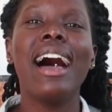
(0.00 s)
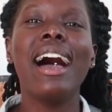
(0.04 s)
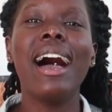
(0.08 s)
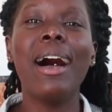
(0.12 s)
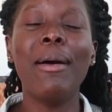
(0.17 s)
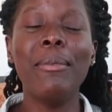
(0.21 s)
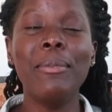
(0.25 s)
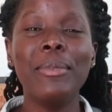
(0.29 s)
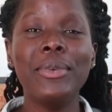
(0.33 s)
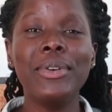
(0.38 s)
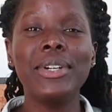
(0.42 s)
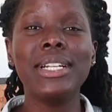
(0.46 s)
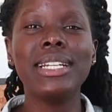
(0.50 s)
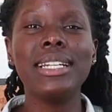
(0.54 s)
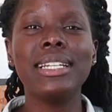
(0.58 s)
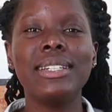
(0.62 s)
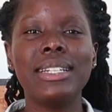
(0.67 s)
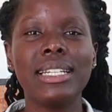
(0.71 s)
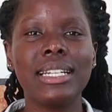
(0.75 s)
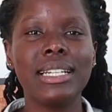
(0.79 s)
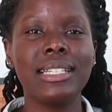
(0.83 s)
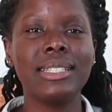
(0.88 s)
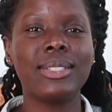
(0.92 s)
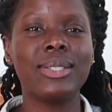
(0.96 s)
I'm
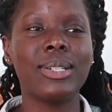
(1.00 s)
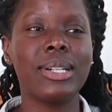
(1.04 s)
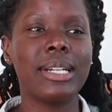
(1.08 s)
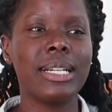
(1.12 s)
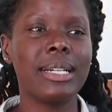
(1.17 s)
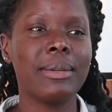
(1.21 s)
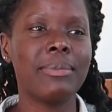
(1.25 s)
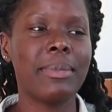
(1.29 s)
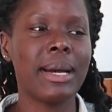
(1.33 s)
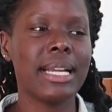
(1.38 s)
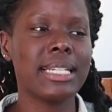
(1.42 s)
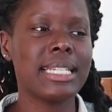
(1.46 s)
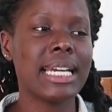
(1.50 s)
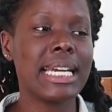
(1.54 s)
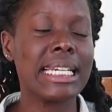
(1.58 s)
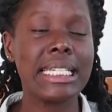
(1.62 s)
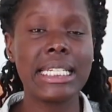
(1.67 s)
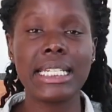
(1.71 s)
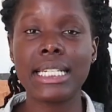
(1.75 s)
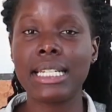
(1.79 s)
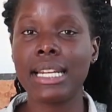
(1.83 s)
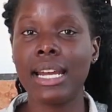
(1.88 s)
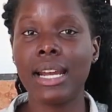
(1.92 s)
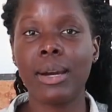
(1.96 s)
really sorry, but I
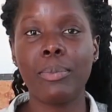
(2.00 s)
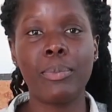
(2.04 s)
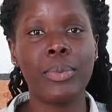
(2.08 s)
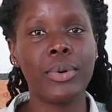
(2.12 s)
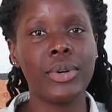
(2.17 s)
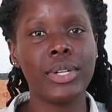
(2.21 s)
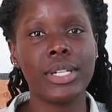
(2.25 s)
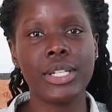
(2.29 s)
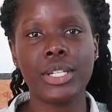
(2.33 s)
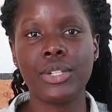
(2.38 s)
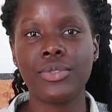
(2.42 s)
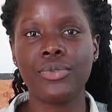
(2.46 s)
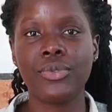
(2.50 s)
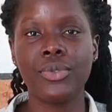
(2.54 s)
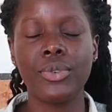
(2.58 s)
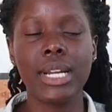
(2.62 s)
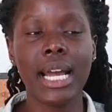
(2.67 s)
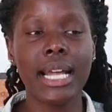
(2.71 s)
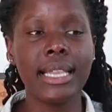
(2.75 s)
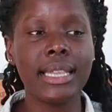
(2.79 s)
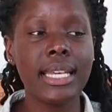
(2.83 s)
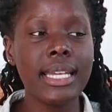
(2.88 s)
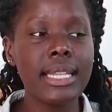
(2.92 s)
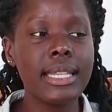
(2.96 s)
didn't like Polish food.
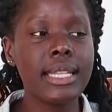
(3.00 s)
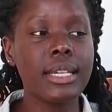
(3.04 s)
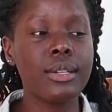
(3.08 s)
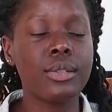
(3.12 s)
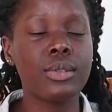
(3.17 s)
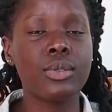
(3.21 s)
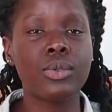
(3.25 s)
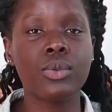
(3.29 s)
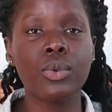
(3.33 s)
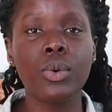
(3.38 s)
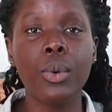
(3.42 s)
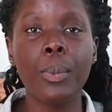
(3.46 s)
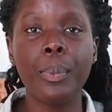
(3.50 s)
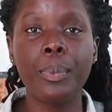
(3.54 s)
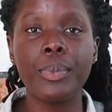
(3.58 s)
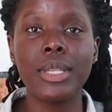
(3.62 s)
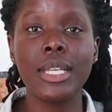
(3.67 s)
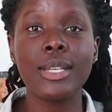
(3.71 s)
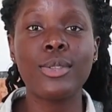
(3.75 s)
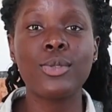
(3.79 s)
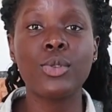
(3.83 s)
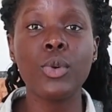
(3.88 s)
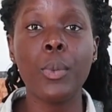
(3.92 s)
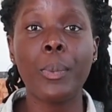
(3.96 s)
And then the soup
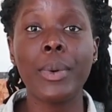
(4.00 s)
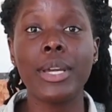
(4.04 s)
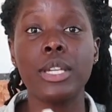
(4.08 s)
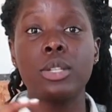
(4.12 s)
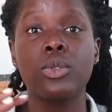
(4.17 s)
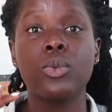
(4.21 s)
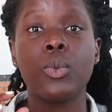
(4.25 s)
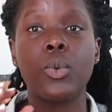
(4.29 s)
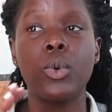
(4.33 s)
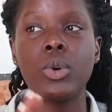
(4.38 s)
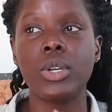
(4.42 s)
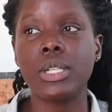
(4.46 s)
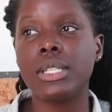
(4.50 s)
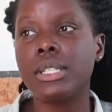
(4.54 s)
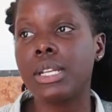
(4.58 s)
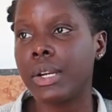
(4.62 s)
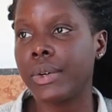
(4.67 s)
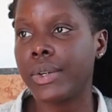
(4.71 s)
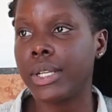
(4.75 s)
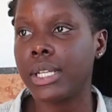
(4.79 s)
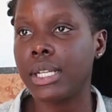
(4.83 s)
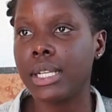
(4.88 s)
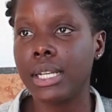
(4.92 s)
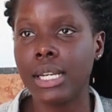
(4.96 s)
is
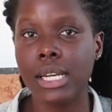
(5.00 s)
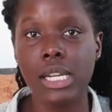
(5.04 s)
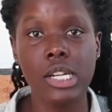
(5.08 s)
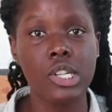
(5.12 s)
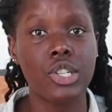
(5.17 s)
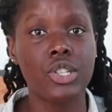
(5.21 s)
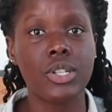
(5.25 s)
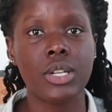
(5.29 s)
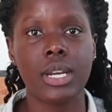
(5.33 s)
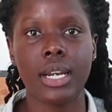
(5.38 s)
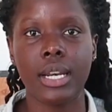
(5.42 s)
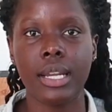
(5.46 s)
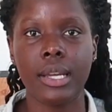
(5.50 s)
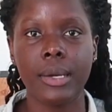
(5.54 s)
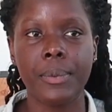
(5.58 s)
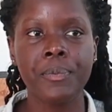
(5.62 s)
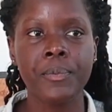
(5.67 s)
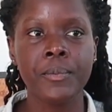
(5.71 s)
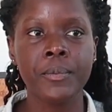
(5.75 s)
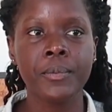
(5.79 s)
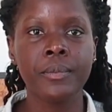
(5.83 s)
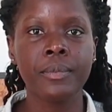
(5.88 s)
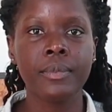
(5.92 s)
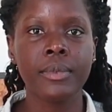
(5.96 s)
watery, literally.
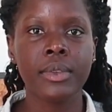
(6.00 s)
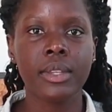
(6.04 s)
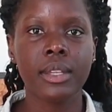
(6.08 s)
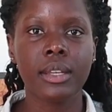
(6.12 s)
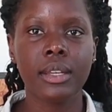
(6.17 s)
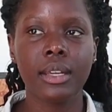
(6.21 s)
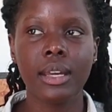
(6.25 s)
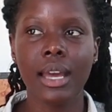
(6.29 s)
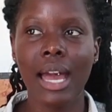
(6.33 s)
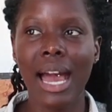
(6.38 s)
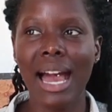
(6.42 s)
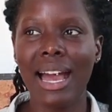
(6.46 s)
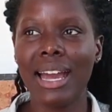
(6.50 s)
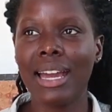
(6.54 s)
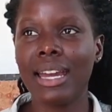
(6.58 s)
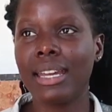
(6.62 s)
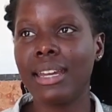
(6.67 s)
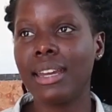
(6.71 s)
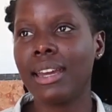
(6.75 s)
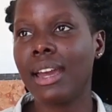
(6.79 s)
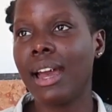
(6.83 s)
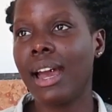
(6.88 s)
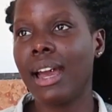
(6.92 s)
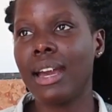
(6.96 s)

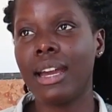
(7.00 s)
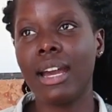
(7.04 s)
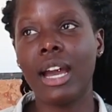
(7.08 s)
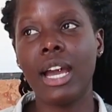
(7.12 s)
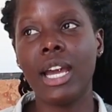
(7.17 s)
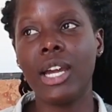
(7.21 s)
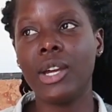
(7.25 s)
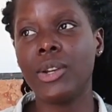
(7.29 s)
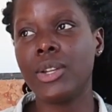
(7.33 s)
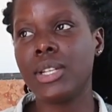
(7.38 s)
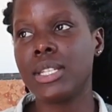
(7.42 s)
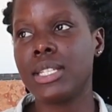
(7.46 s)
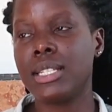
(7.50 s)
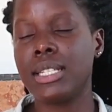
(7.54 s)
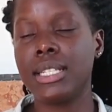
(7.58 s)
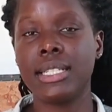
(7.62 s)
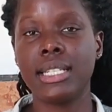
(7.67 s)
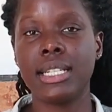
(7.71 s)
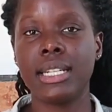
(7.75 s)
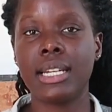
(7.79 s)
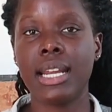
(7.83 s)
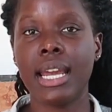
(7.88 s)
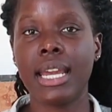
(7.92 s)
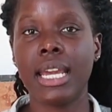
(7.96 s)
I honestly
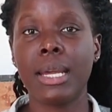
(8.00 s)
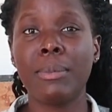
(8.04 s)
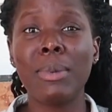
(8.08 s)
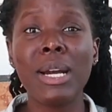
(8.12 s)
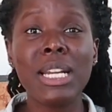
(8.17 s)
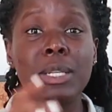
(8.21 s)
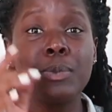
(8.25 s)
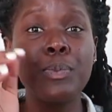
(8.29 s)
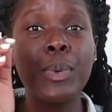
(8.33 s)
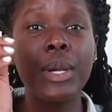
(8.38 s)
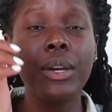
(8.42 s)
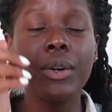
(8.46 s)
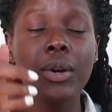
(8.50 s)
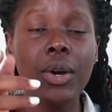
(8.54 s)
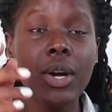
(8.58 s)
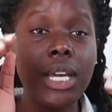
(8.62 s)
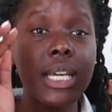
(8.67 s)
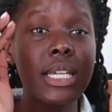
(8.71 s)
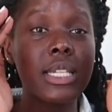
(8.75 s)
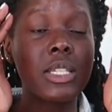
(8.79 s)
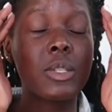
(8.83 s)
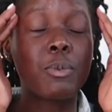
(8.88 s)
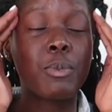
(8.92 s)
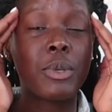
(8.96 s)
didn't like it. But
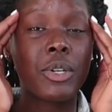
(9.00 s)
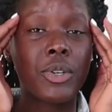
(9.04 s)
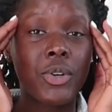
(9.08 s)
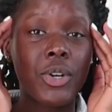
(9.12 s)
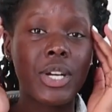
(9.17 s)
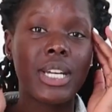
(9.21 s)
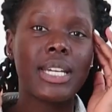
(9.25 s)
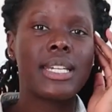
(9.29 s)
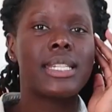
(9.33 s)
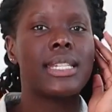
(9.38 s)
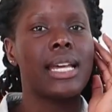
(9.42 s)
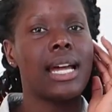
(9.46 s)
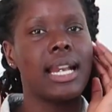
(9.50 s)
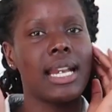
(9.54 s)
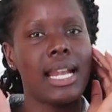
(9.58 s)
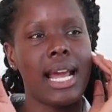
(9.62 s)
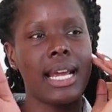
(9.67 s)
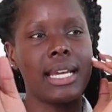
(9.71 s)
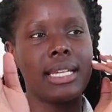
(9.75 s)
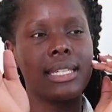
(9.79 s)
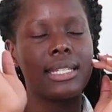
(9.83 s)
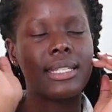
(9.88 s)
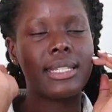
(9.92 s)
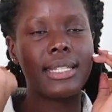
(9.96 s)
pierogis are
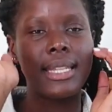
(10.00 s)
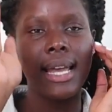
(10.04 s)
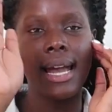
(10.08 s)
nice.